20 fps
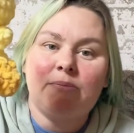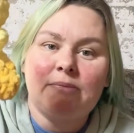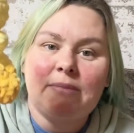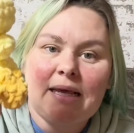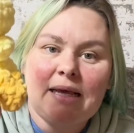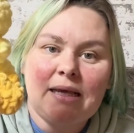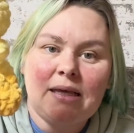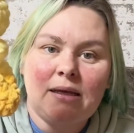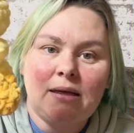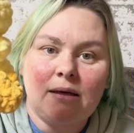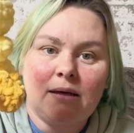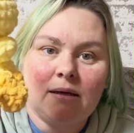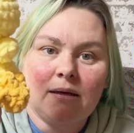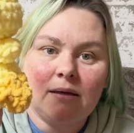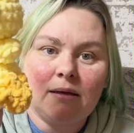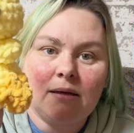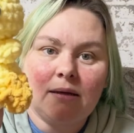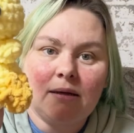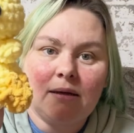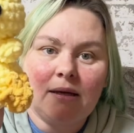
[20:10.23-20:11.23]

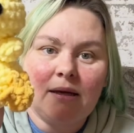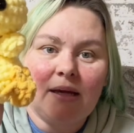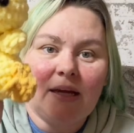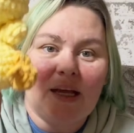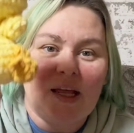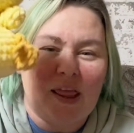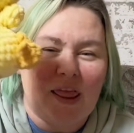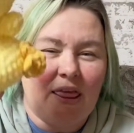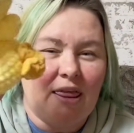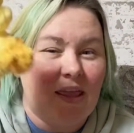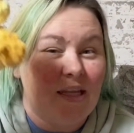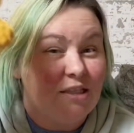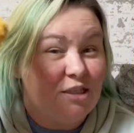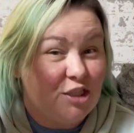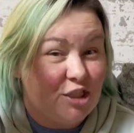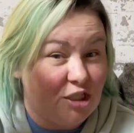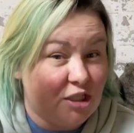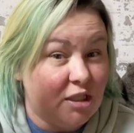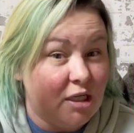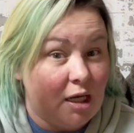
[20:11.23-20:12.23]
make the
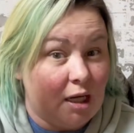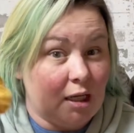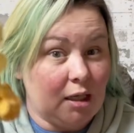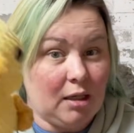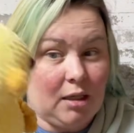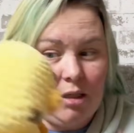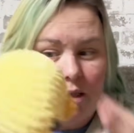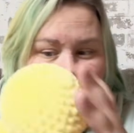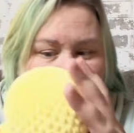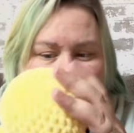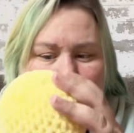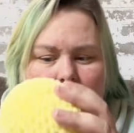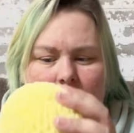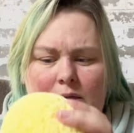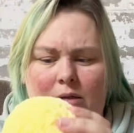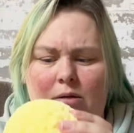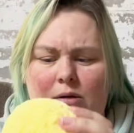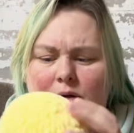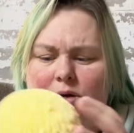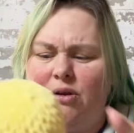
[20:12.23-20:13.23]
chick,
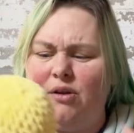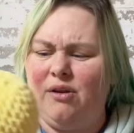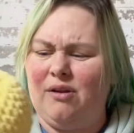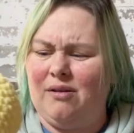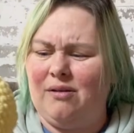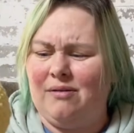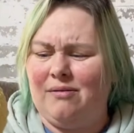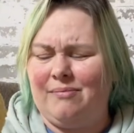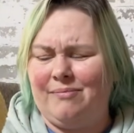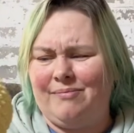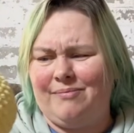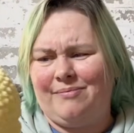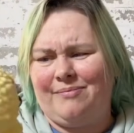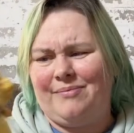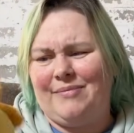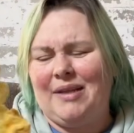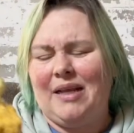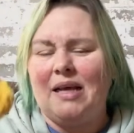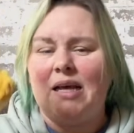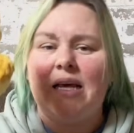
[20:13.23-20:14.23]
or
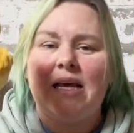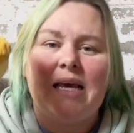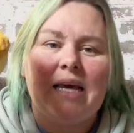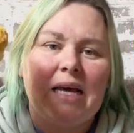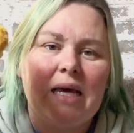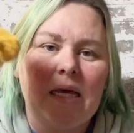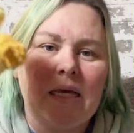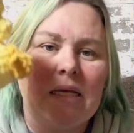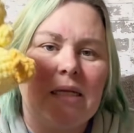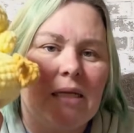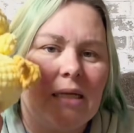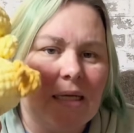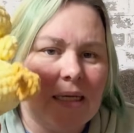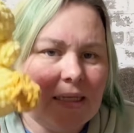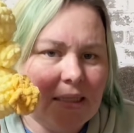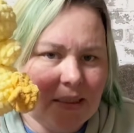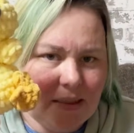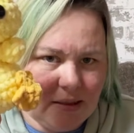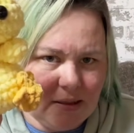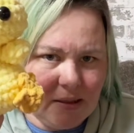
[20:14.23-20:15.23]

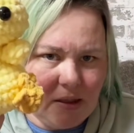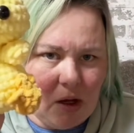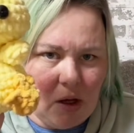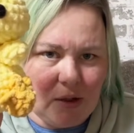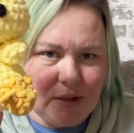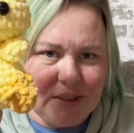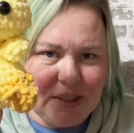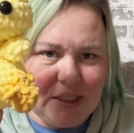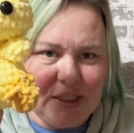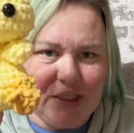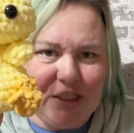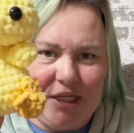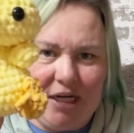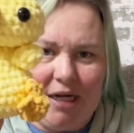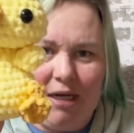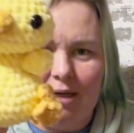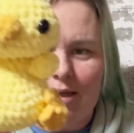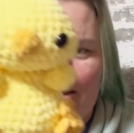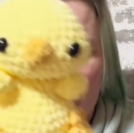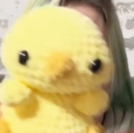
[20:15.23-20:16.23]
it calls it a
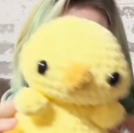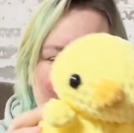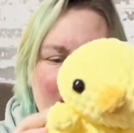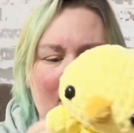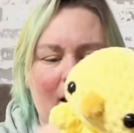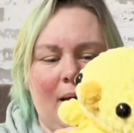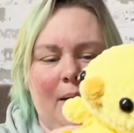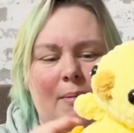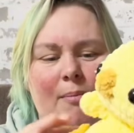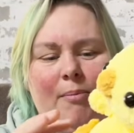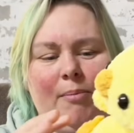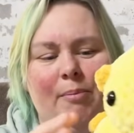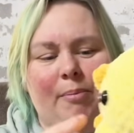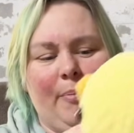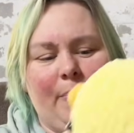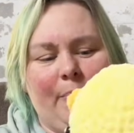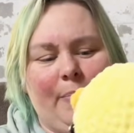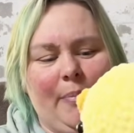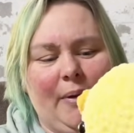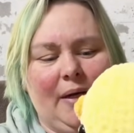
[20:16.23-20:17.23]
chick,
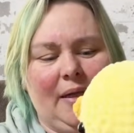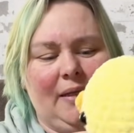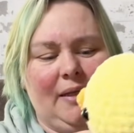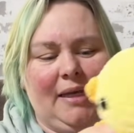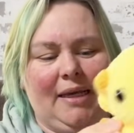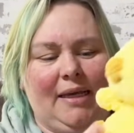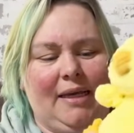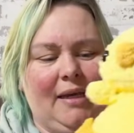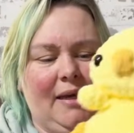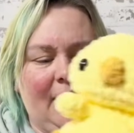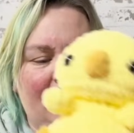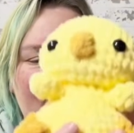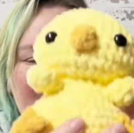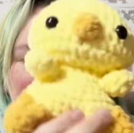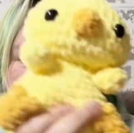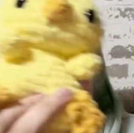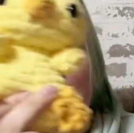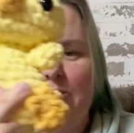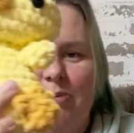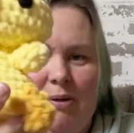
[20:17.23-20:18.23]
but like,
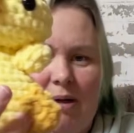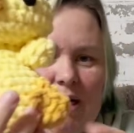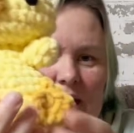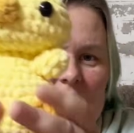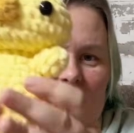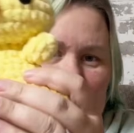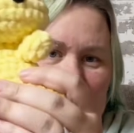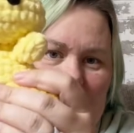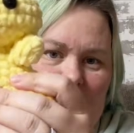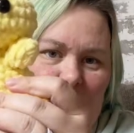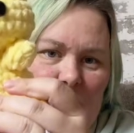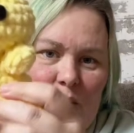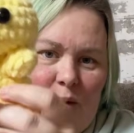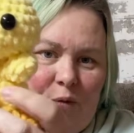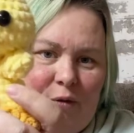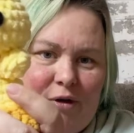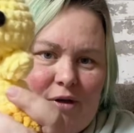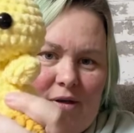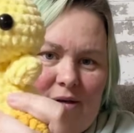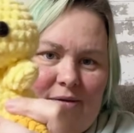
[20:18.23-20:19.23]
and this one I
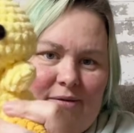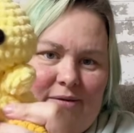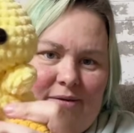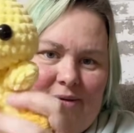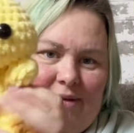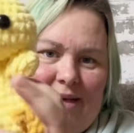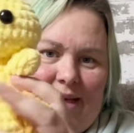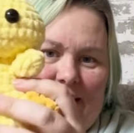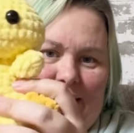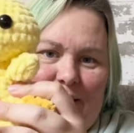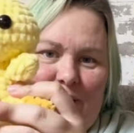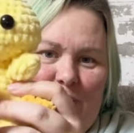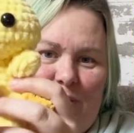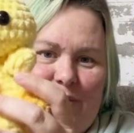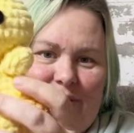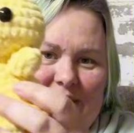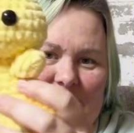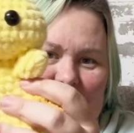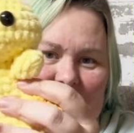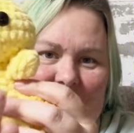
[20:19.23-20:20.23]

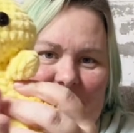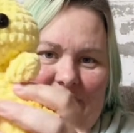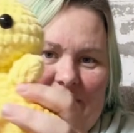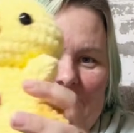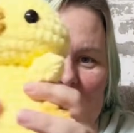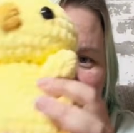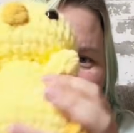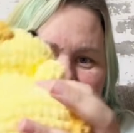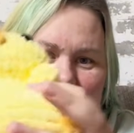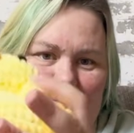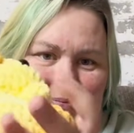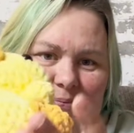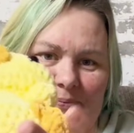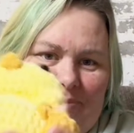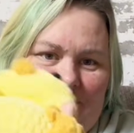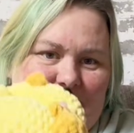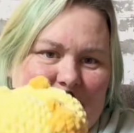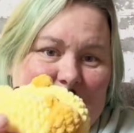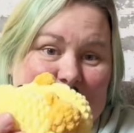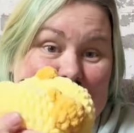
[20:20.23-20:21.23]
overstepped it,
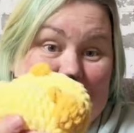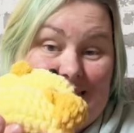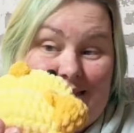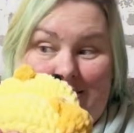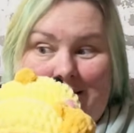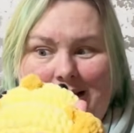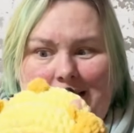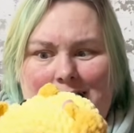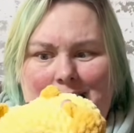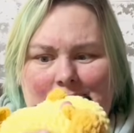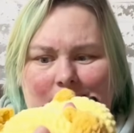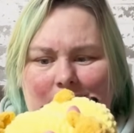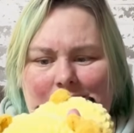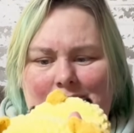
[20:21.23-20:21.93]
but that's okay.